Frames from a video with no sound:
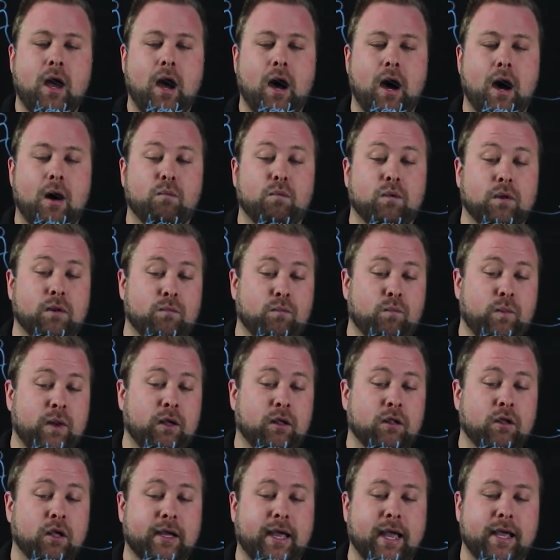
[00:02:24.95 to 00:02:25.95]

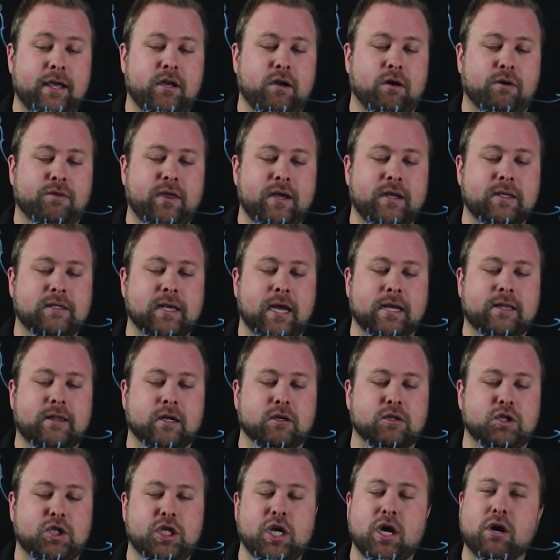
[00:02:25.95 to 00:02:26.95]
we'll look at things like
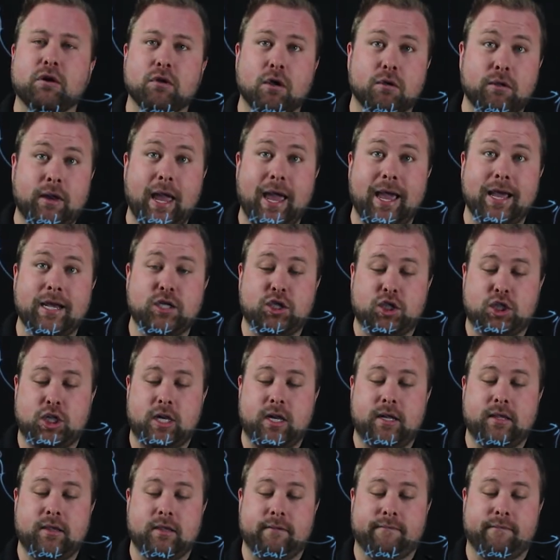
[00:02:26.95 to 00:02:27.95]
their
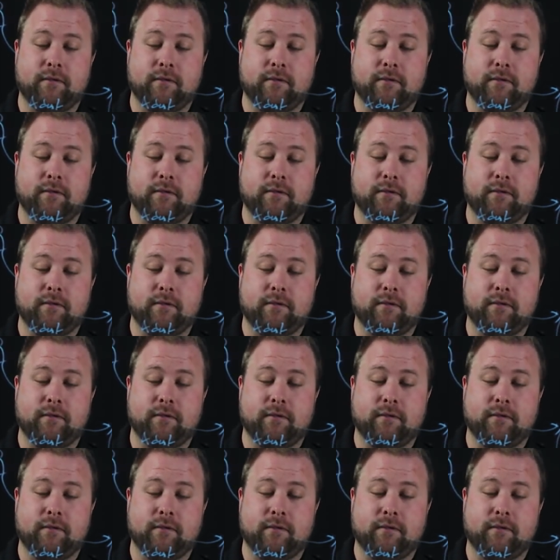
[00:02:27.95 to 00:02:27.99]
geolocation,